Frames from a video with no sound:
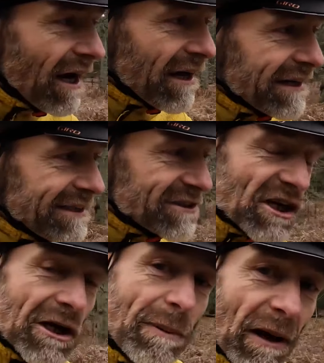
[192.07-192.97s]
an inner
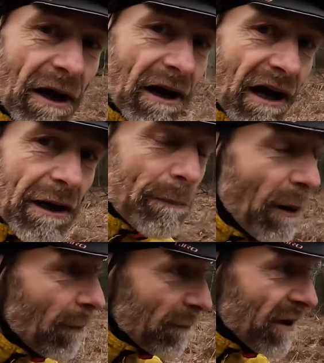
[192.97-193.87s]
tube and a
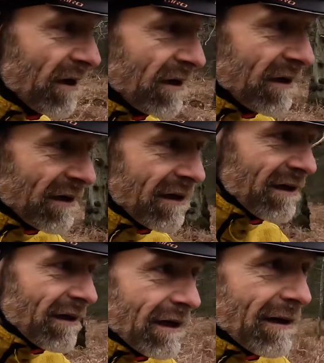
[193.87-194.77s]
pump,
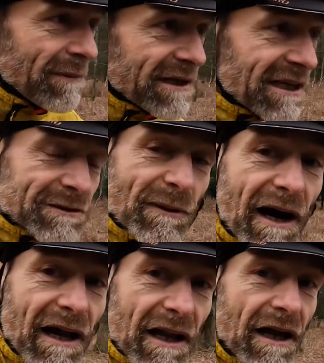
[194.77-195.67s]
because
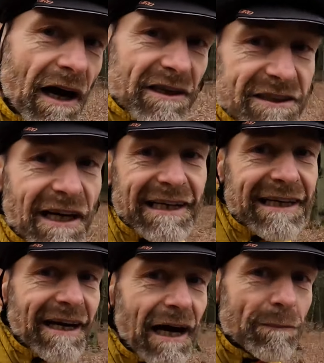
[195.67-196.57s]
while our
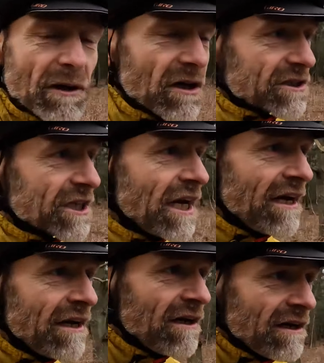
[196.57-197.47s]
cycling guidebooks
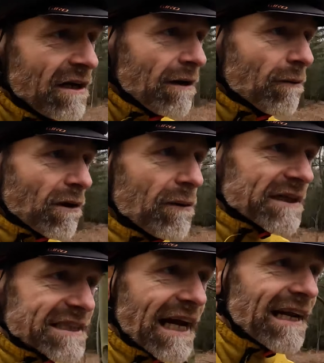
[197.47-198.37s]
will
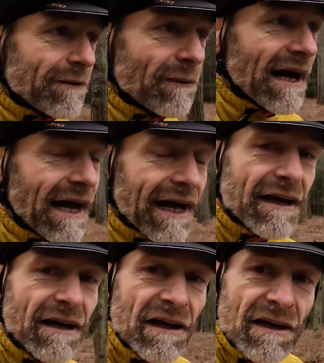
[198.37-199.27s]
always tell you where
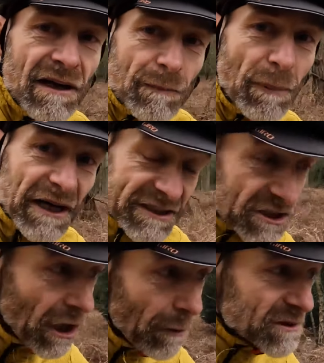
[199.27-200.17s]
bike
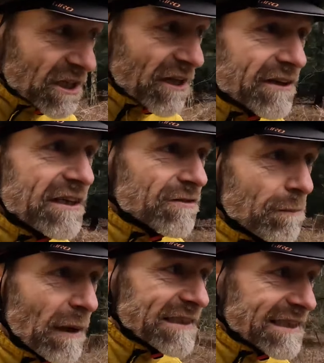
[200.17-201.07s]
shops and other
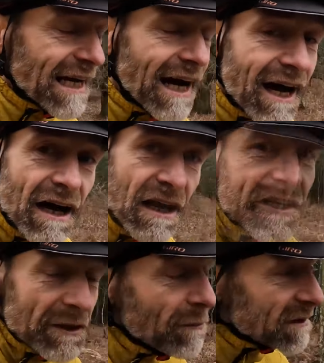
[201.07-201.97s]
useful places are,
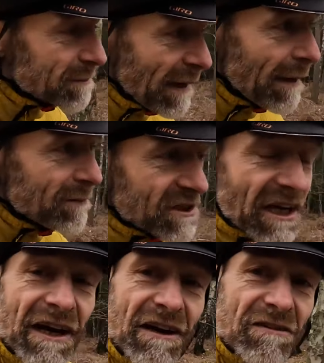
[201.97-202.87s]
you want to be able
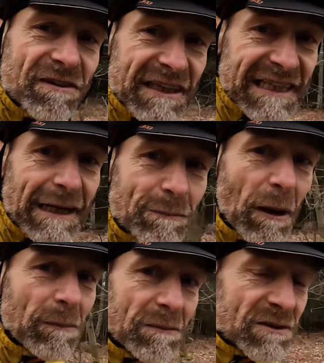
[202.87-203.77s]
to fix any
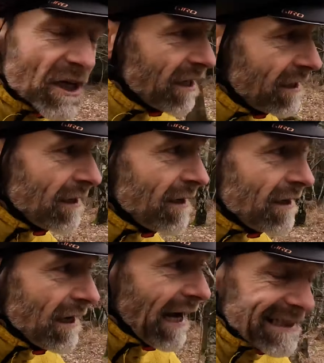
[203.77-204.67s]
problems
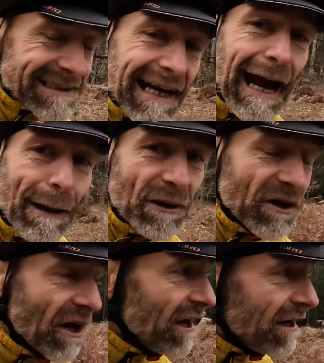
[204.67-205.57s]
as they happen.